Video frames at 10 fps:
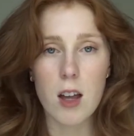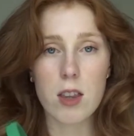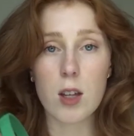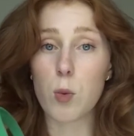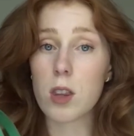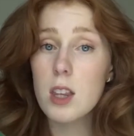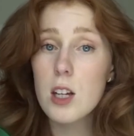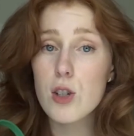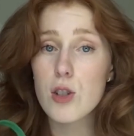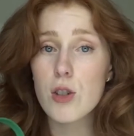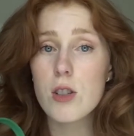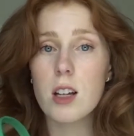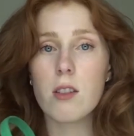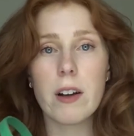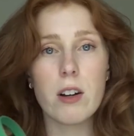I think with these shoes,
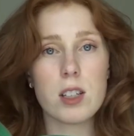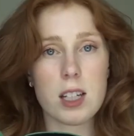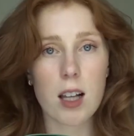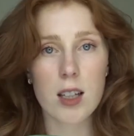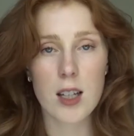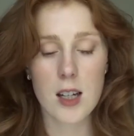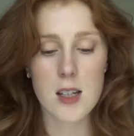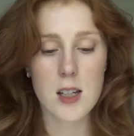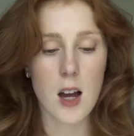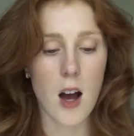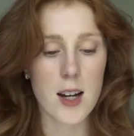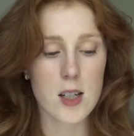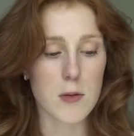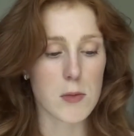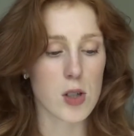they're a very delicate
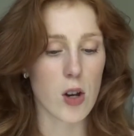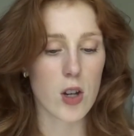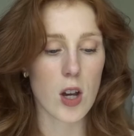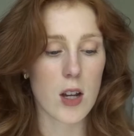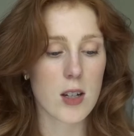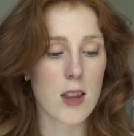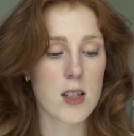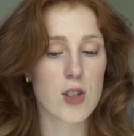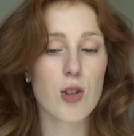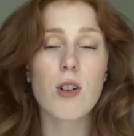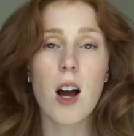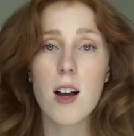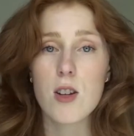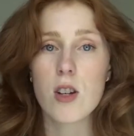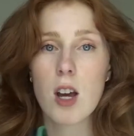item, so nothing too
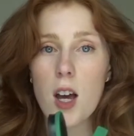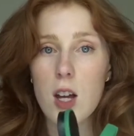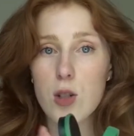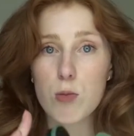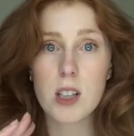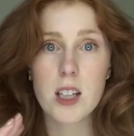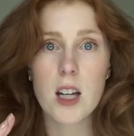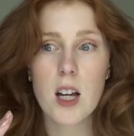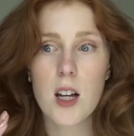harsh to really